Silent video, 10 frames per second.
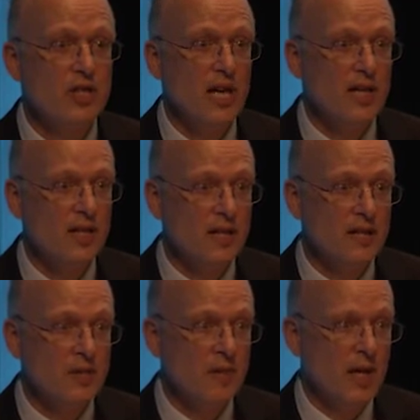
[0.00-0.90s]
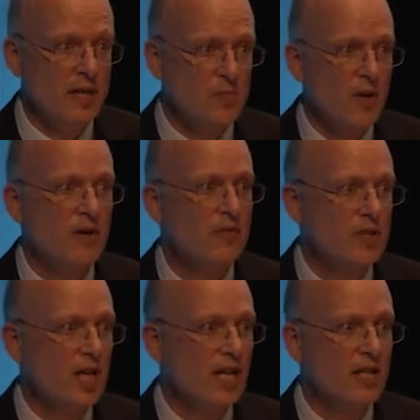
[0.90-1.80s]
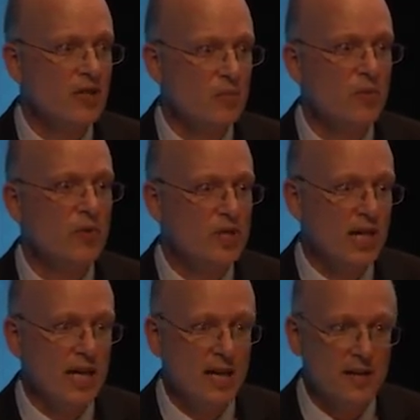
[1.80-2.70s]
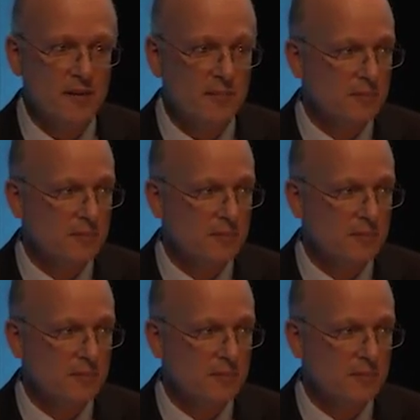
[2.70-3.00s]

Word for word: Chinese as part of the Chinese Buddhist canon,